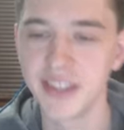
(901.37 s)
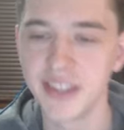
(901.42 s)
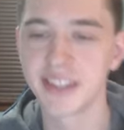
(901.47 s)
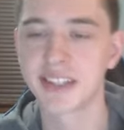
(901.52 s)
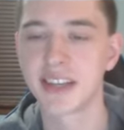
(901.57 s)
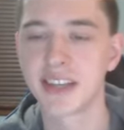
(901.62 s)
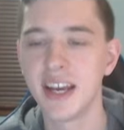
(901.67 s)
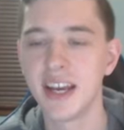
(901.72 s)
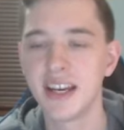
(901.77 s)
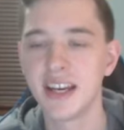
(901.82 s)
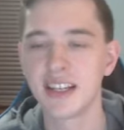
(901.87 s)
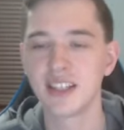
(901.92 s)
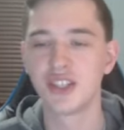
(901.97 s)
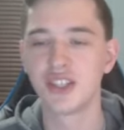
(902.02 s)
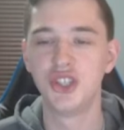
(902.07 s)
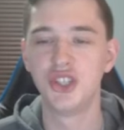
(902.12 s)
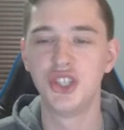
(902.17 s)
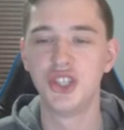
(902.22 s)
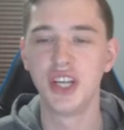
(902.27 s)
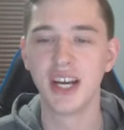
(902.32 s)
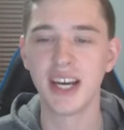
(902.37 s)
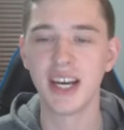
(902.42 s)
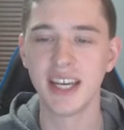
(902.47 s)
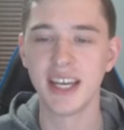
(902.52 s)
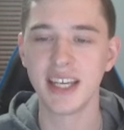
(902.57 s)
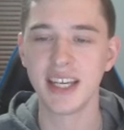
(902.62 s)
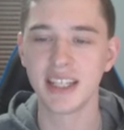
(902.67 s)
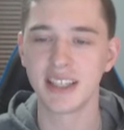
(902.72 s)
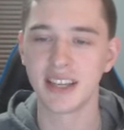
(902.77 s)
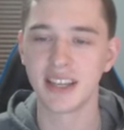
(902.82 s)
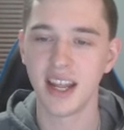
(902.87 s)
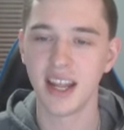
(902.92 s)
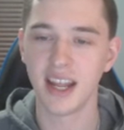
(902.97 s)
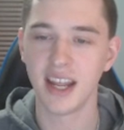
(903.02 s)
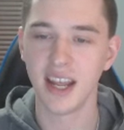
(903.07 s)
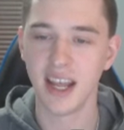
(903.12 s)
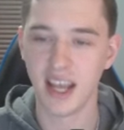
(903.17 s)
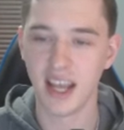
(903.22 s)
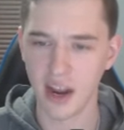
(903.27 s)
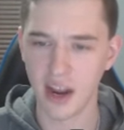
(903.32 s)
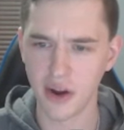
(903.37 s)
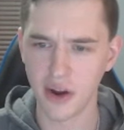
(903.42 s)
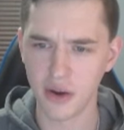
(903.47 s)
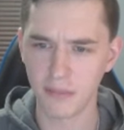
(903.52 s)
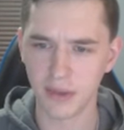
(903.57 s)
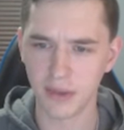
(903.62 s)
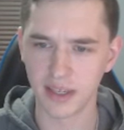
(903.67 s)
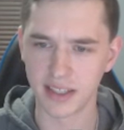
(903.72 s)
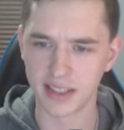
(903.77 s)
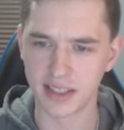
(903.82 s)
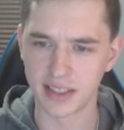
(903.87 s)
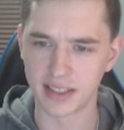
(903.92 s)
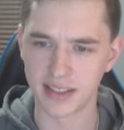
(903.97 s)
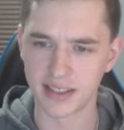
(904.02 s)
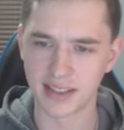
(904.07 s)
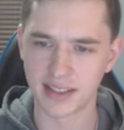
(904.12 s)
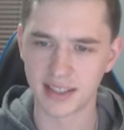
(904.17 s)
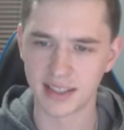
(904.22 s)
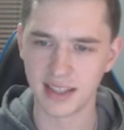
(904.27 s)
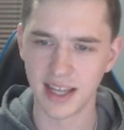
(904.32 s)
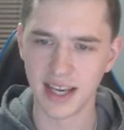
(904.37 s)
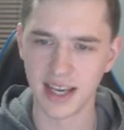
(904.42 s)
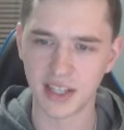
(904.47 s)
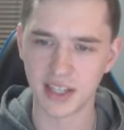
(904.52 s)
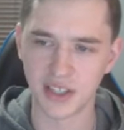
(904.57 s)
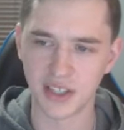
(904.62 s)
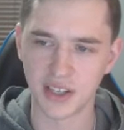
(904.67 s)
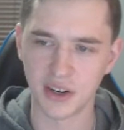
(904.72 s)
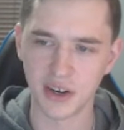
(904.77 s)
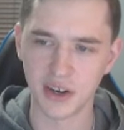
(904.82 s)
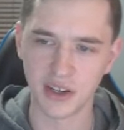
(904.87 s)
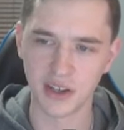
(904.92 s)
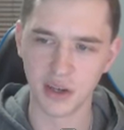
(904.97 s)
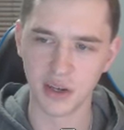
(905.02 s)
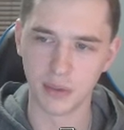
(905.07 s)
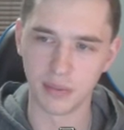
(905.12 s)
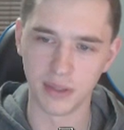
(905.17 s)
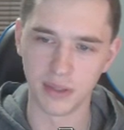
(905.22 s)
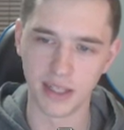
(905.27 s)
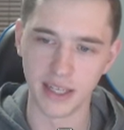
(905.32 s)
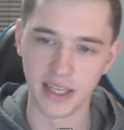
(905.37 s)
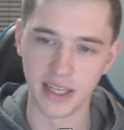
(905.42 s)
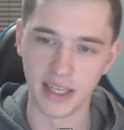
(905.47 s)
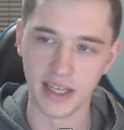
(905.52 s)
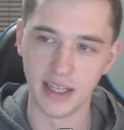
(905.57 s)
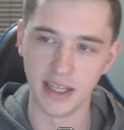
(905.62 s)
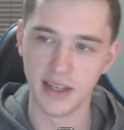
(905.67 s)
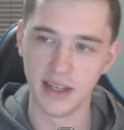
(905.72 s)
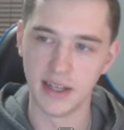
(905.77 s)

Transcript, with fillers: this giant Airbus slash cargo plane.